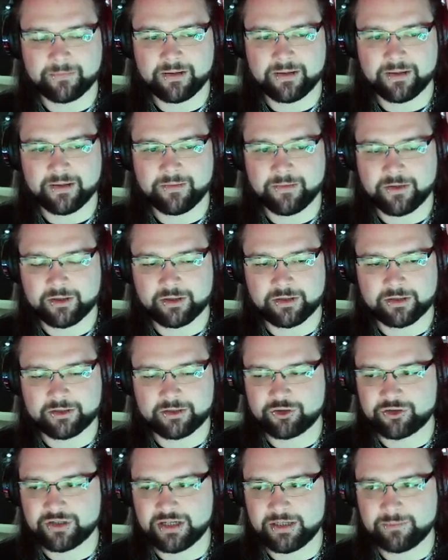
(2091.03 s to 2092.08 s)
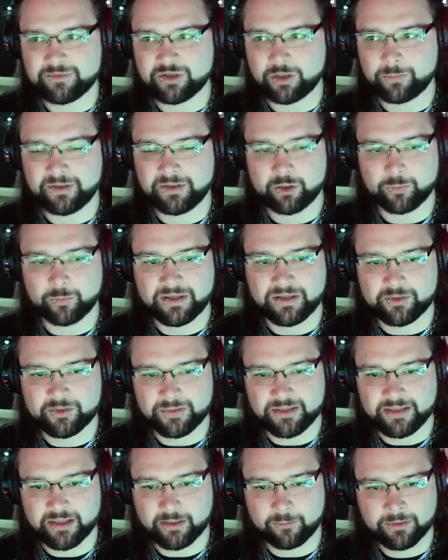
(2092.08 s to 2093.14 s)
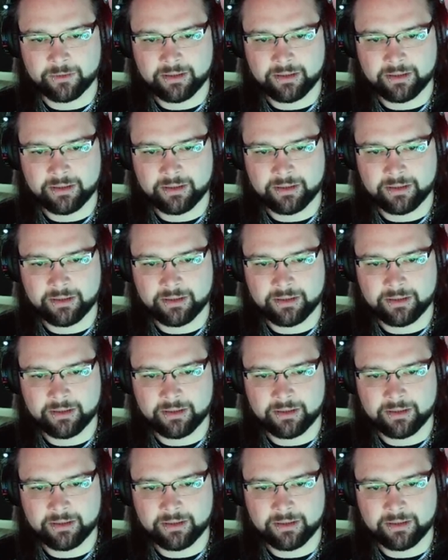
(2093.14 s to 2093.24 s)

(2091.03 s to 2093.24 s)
They're going to just keep topping it up as we go.